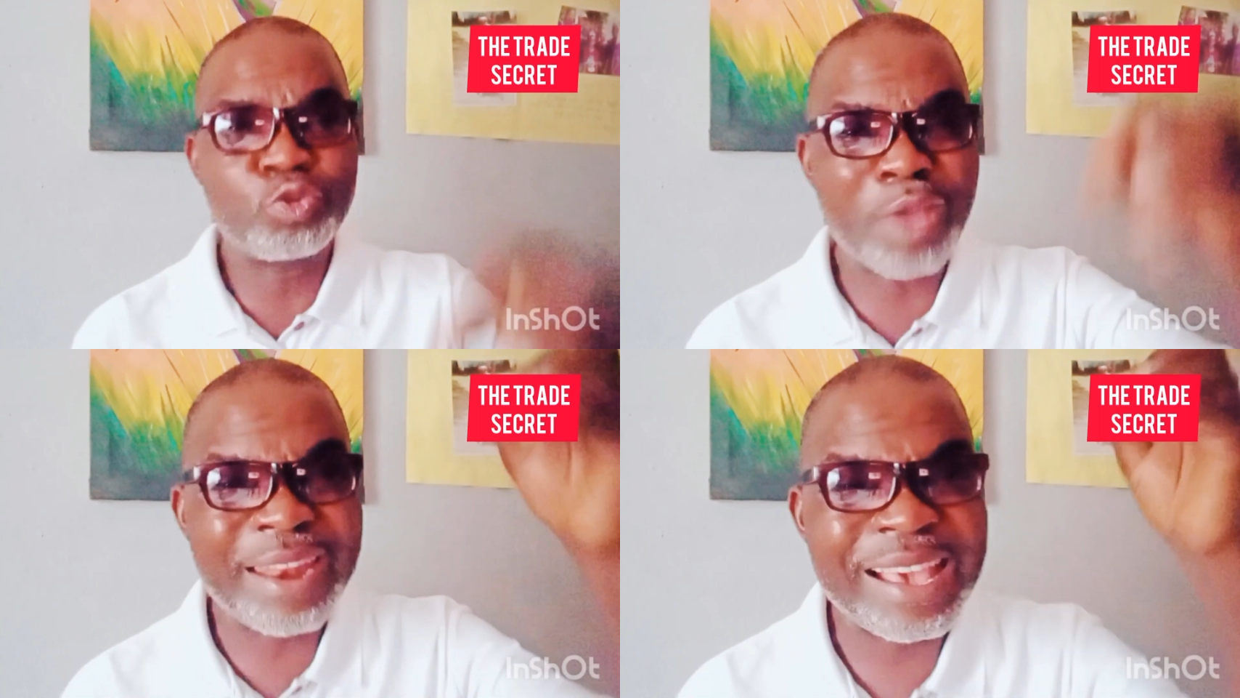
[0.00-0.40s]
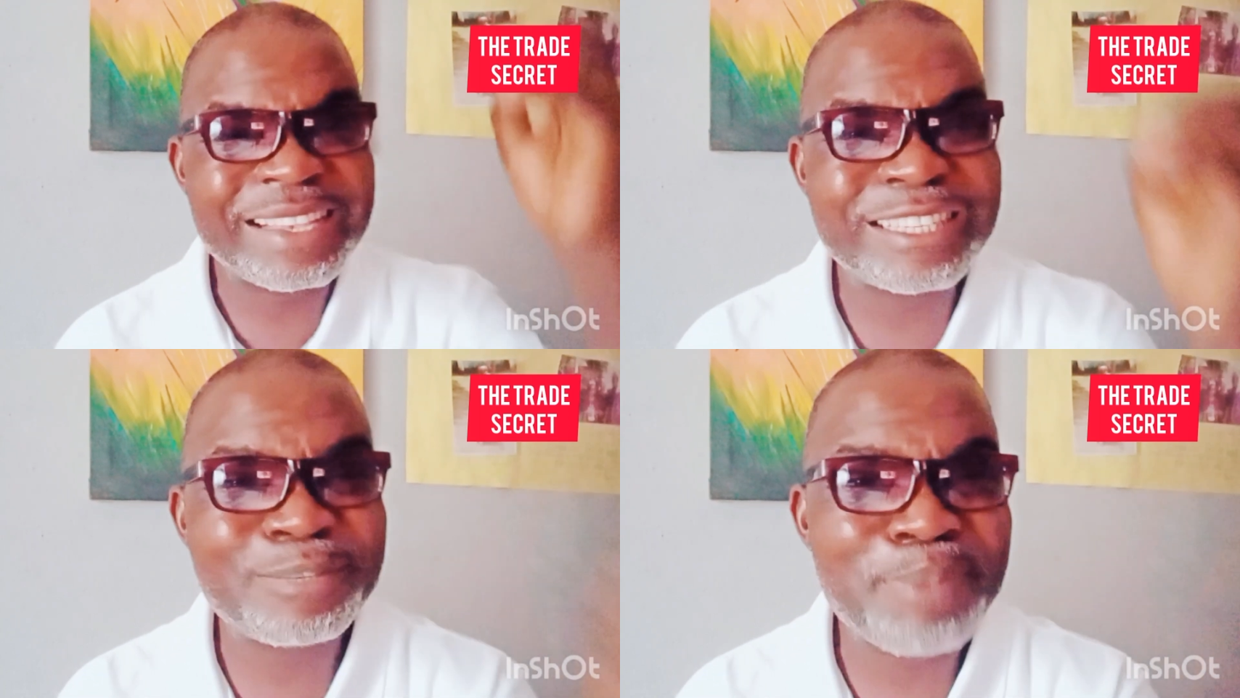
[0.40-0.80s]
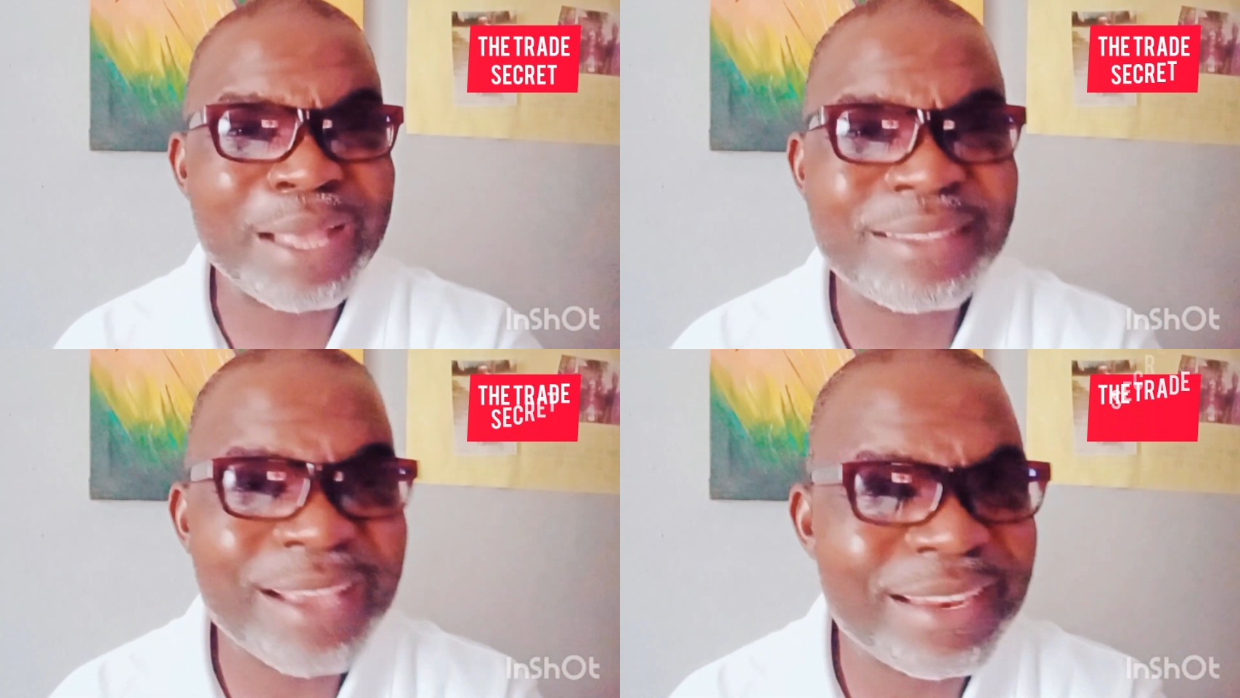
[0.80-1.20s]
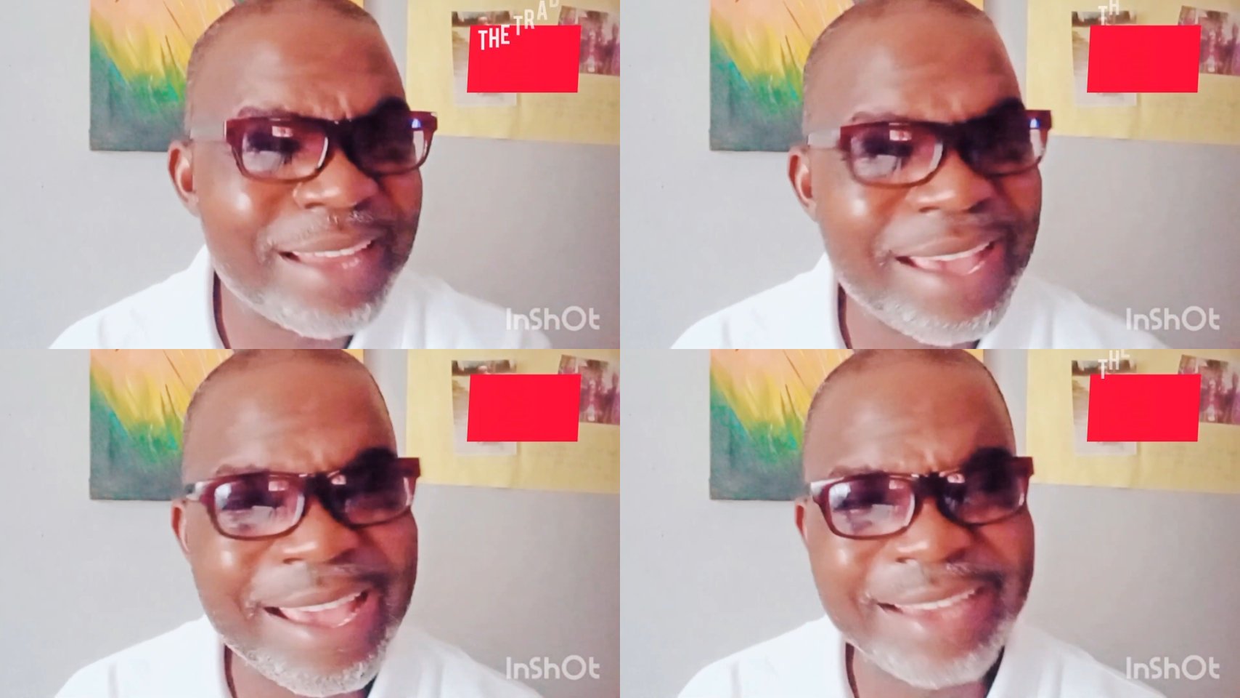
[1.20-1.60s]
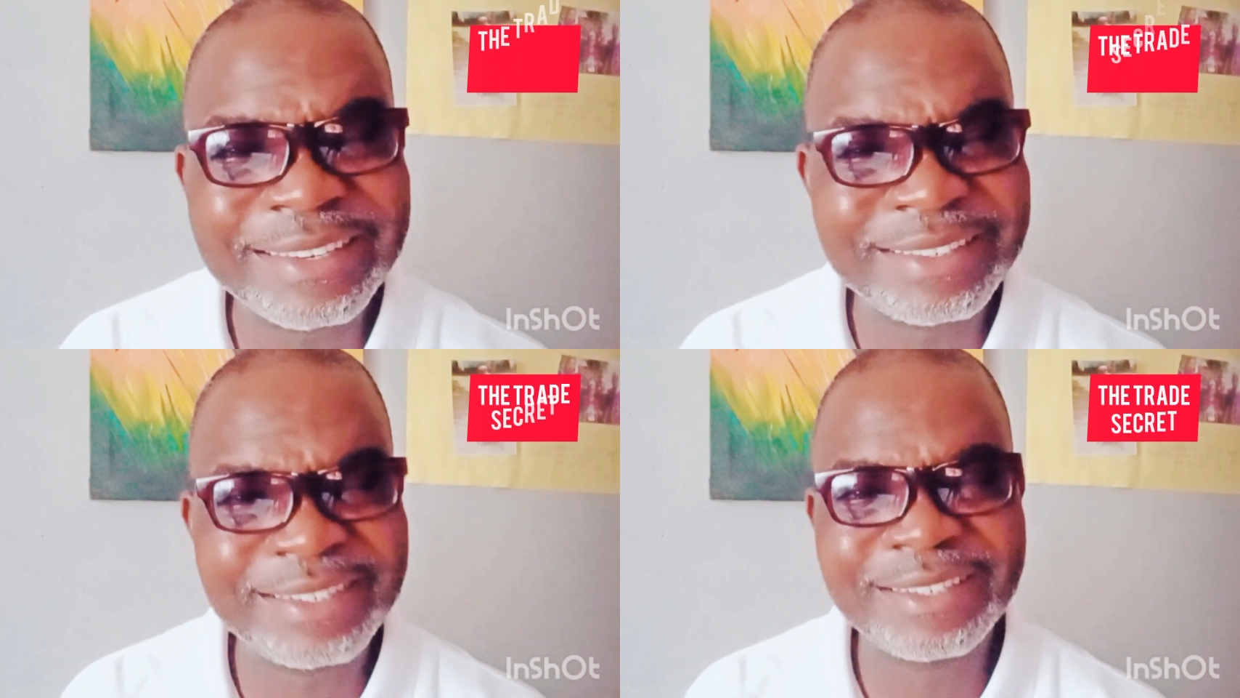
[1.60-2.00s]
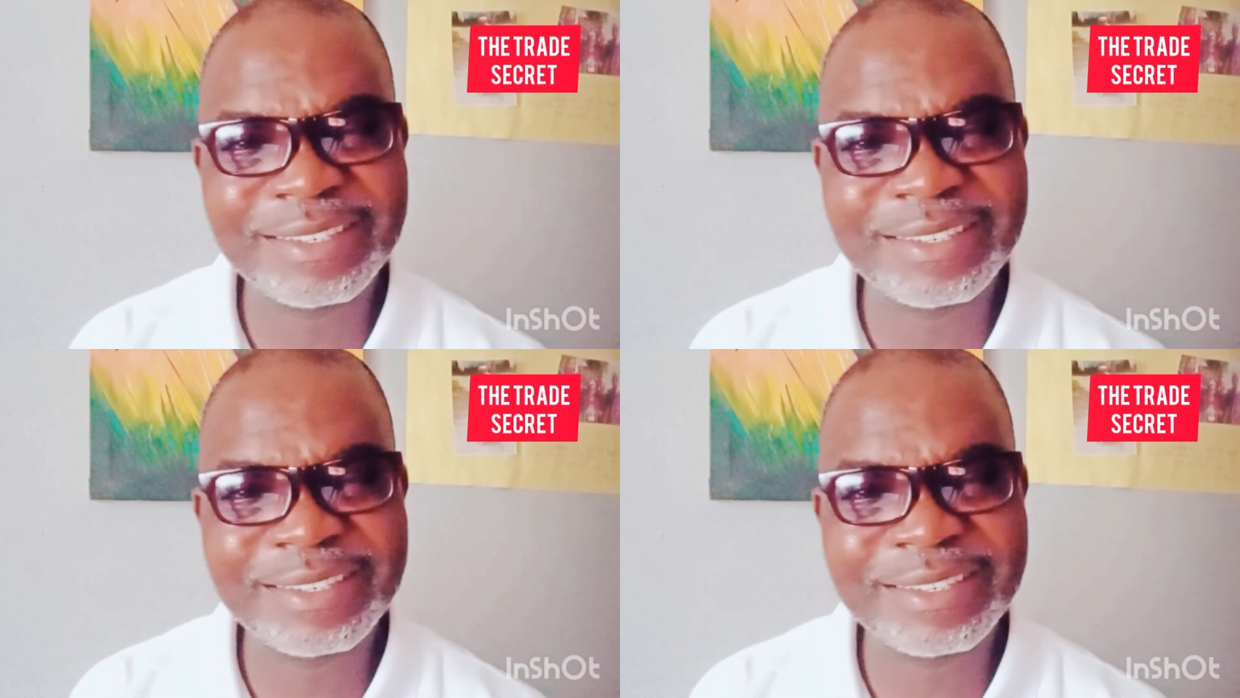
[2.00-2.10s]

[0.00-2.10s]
to an expected end.